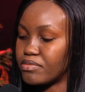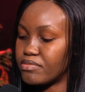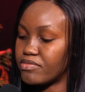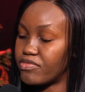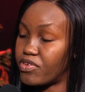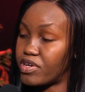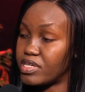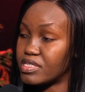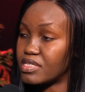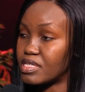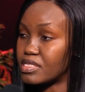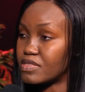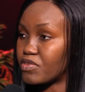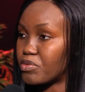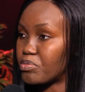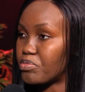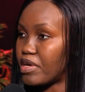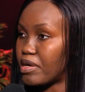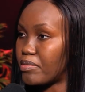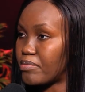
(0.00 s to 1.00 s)
for instance, for
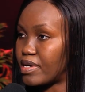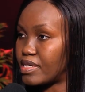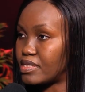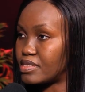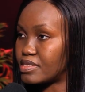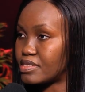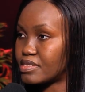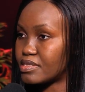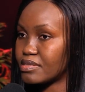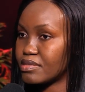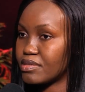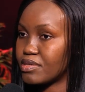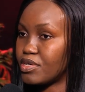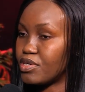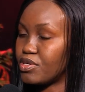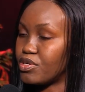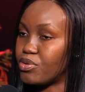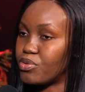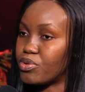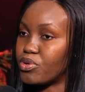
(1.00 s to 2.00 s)
payments,
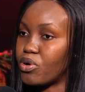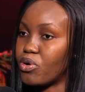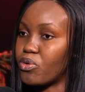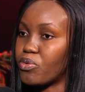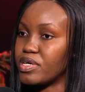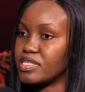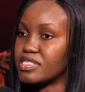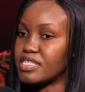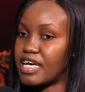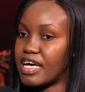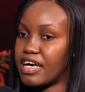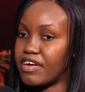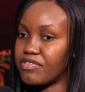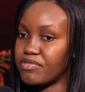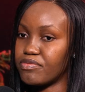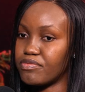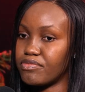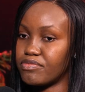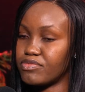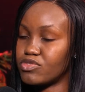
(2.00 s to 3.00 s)
you would always
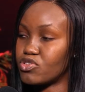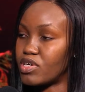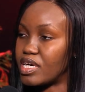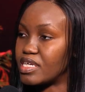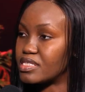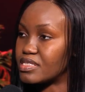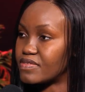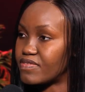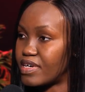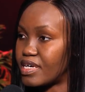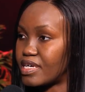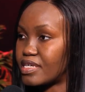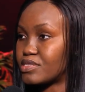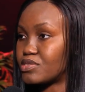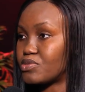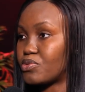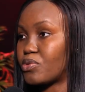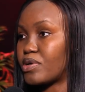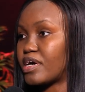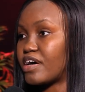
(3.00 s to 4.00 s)
have
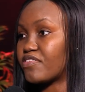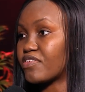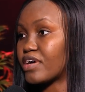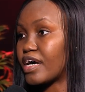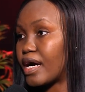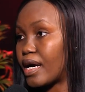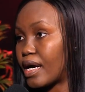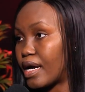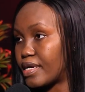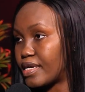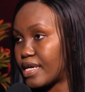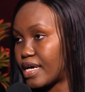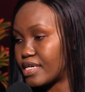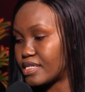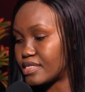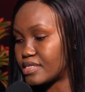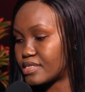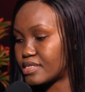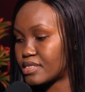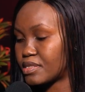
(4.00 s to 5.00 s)
transfers, you will have card
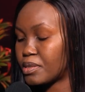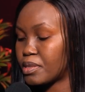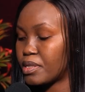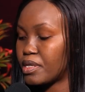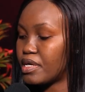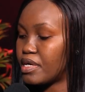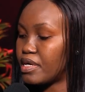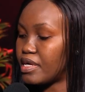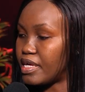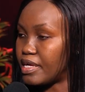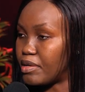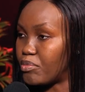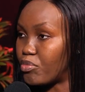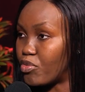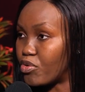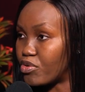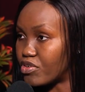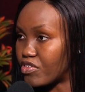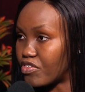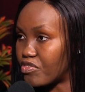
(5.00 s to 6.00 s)
as a
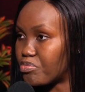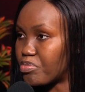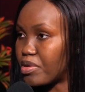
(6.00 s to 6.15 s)
mode of